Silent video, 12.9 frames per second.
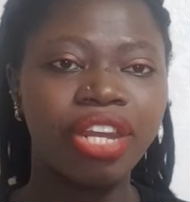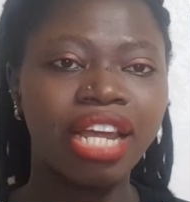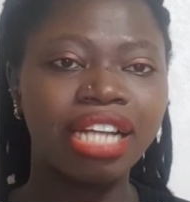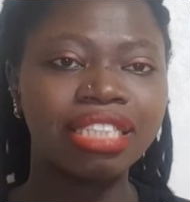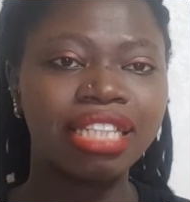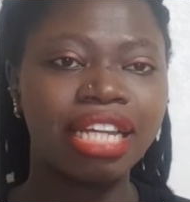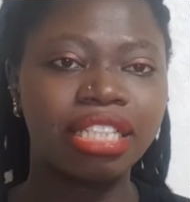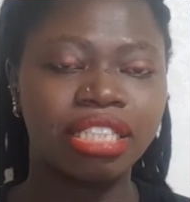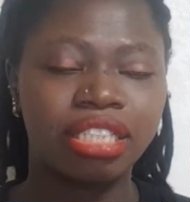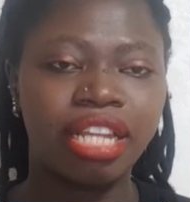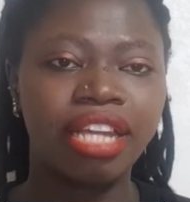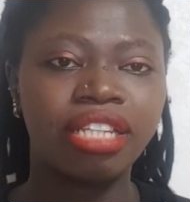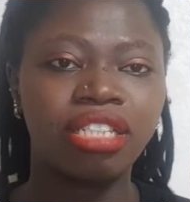It has like
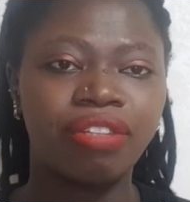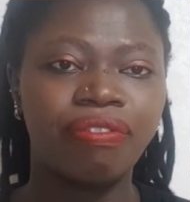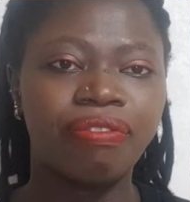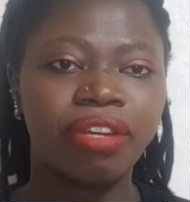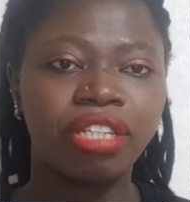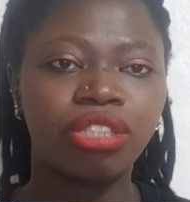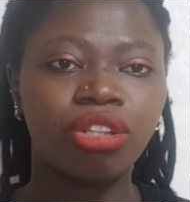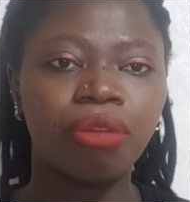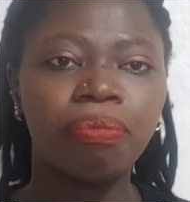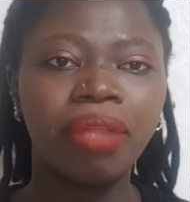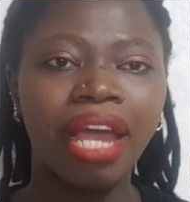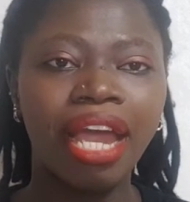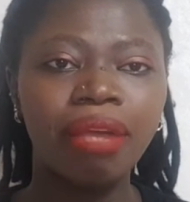10 different
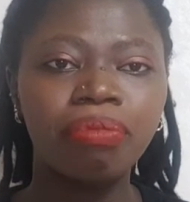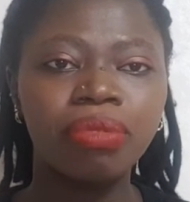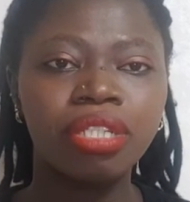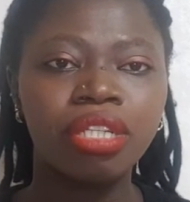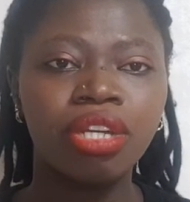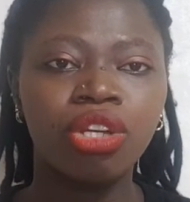subtypes.